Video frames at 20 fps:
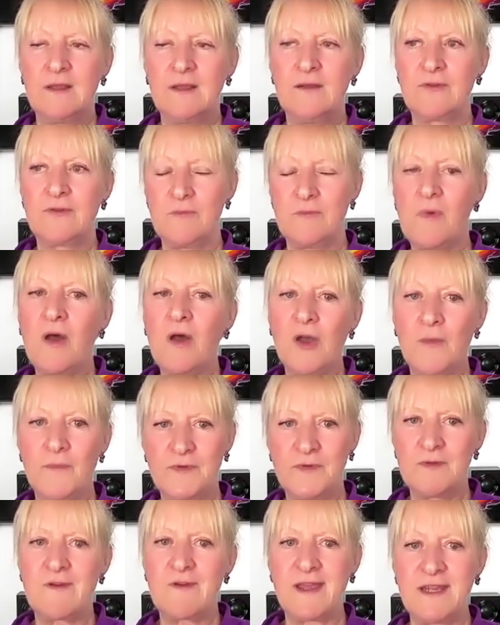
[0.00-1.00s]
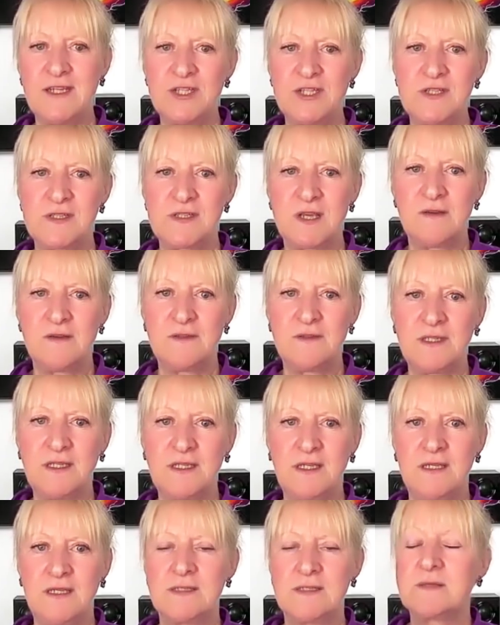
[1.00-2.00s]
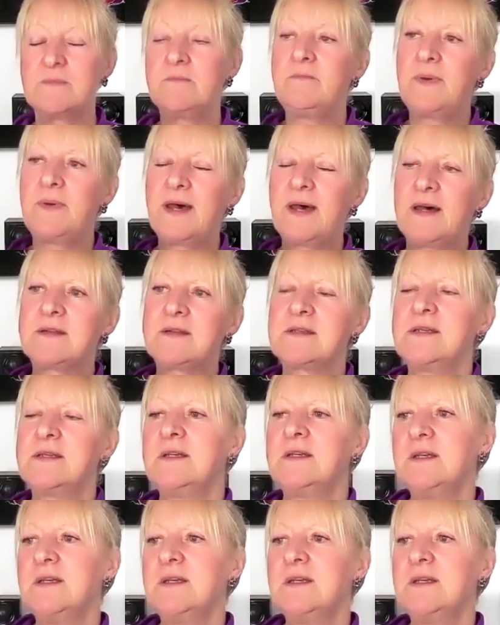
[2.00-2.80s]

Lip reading: from my observations over the years, but